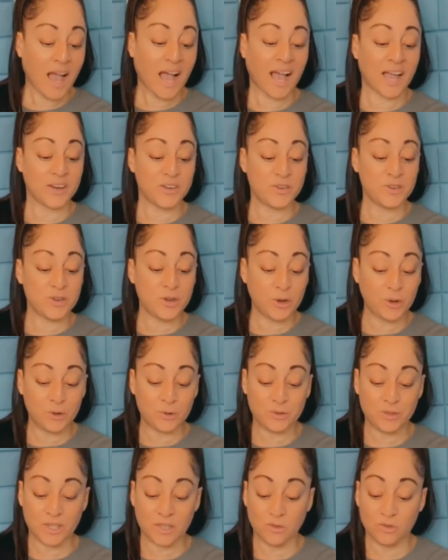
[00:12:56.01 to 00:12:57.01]
I
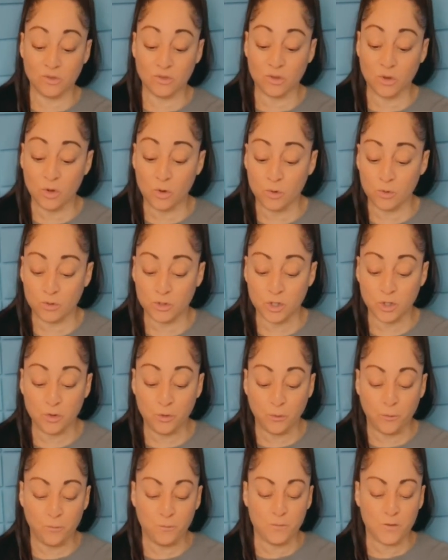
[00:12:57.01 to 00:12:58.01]
know that those
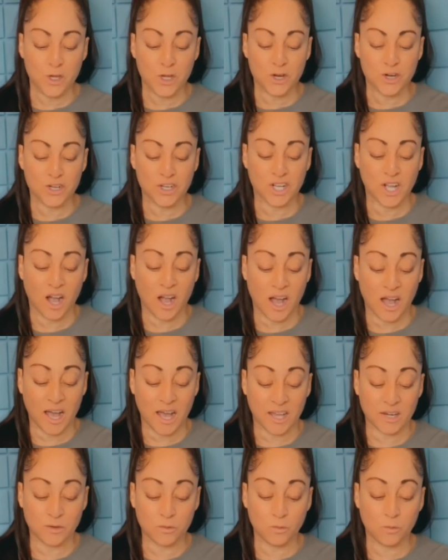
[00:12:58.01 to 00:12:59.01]
who fear
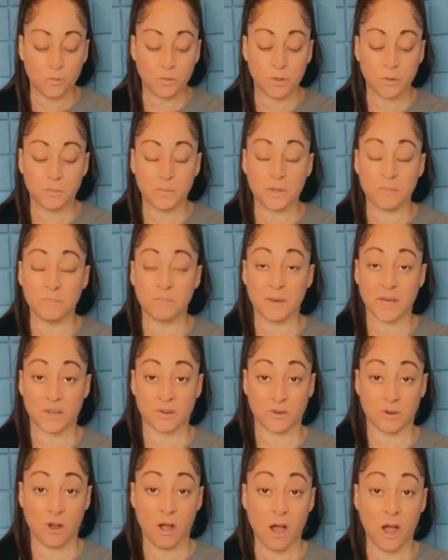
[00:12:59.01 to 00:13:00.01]
God will be
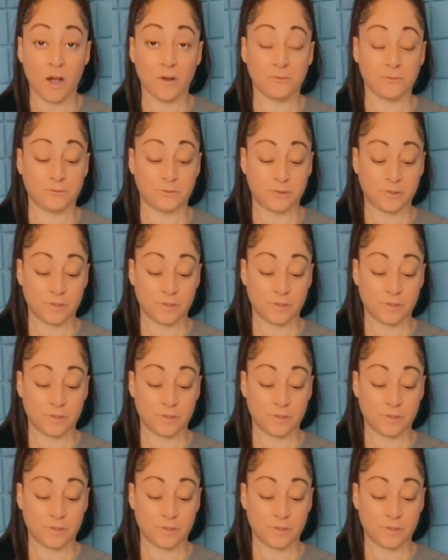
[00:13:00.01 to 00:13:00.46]
better off.